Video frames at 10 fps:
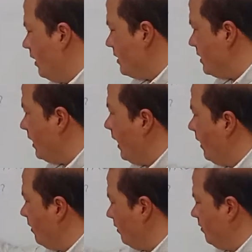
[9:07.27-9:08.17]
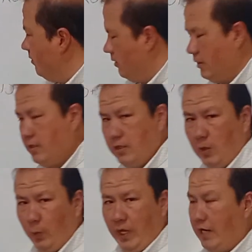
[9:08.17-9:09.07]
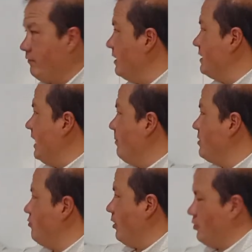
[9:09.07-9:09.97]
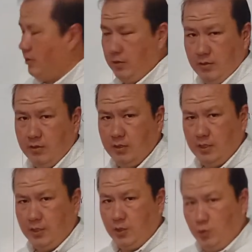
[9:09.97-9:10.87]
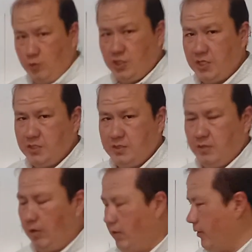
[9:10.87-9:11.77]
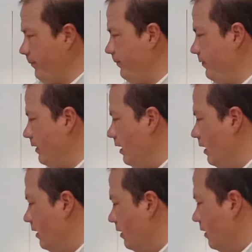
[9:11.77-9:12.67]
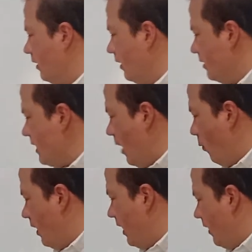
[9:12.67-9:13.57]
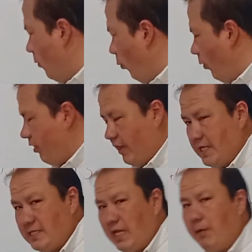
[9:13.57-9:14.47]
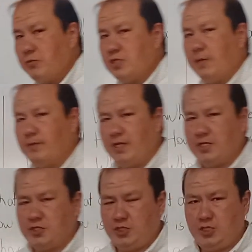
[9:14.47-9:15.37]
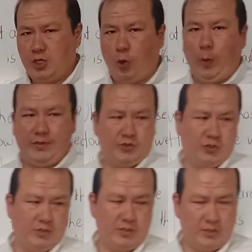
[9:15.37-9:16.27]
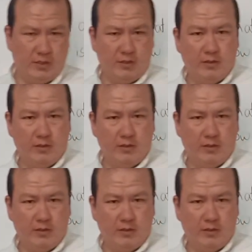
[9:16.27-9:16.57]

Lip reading: Till here, we have the same structure, no changes at all. Now, with some WH questions,